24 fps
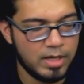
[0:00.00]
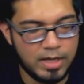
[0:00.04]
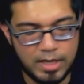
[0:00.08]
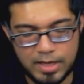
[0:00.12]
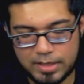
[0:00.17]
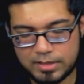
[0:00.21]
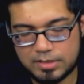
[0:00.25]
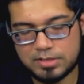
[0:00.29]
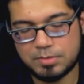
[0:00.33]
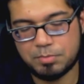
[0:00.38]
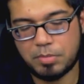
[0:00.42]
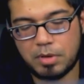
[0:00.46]
and
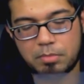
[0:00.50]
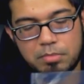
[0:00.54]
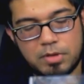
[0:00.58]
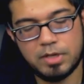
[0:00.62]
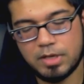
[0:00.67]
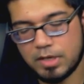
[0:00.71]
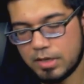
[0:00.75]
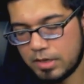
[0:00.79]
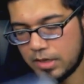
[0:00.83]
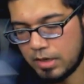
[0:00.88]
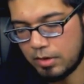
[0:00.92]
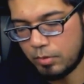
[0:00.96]
it's probably
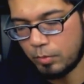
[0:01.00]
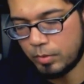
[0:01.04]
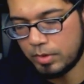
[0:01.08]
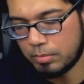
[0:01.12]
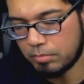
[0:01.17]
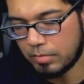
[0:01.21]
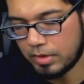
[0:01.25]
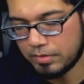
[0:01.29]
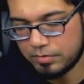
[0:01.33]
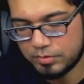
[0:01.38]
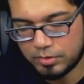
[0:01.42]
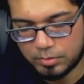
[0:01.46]
a wind
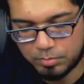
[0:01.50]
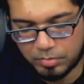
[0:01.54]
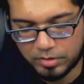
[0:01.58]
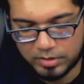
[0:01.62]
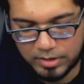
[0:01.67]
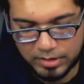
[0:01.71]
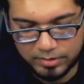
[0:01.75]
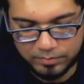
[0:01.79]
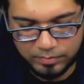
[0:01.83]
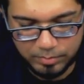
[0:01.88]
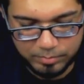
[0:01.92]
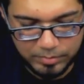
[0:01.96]
muff to
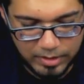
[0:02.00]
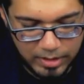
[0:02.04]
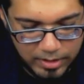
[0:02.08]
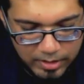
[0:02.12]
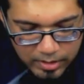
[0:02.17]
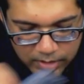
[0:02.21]
protect from that.